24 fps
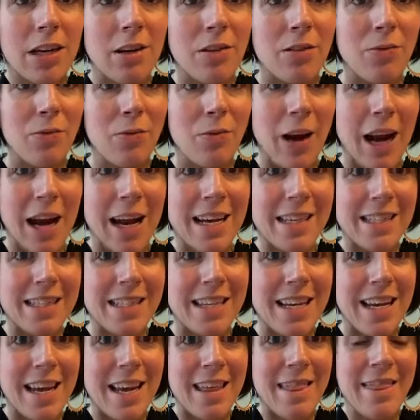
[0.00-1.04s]
right
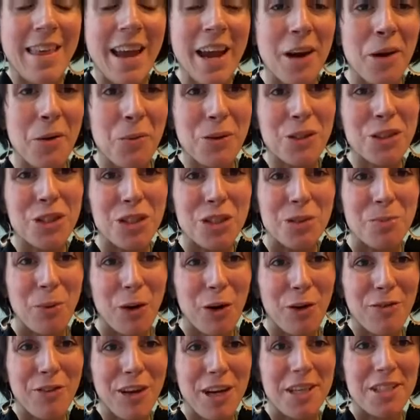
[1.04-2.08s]
in there, which is
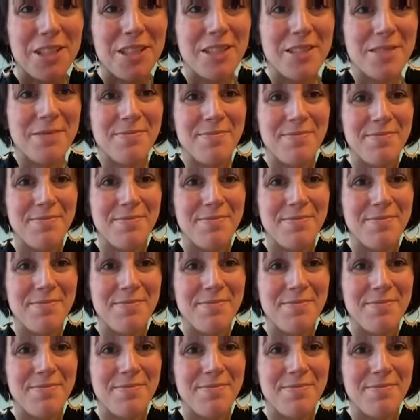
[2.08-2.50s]
perfect.